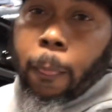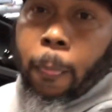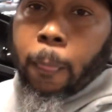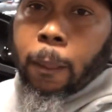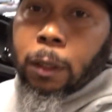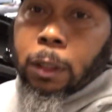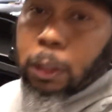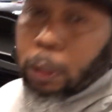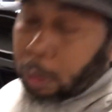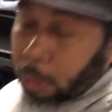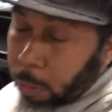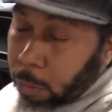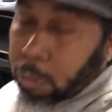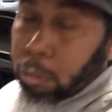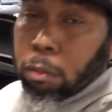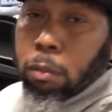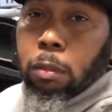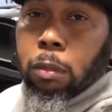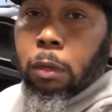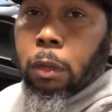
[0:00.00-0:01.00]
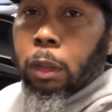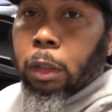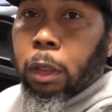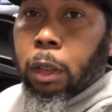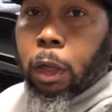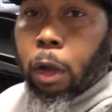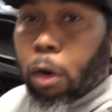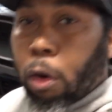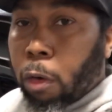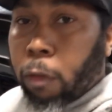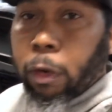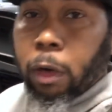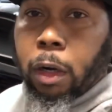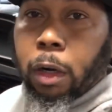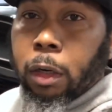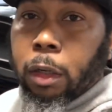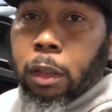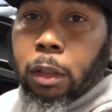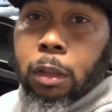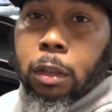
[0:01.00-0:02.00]
So go over there
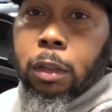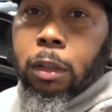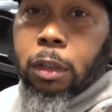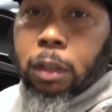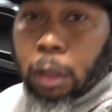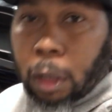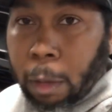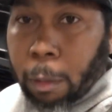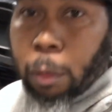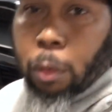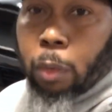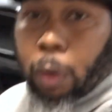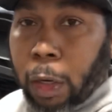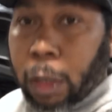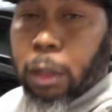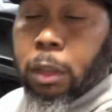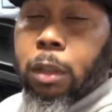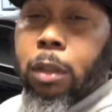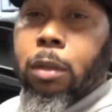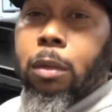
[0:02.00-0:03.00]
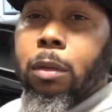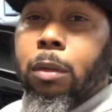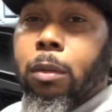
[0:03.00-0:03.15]
to Summit Racing,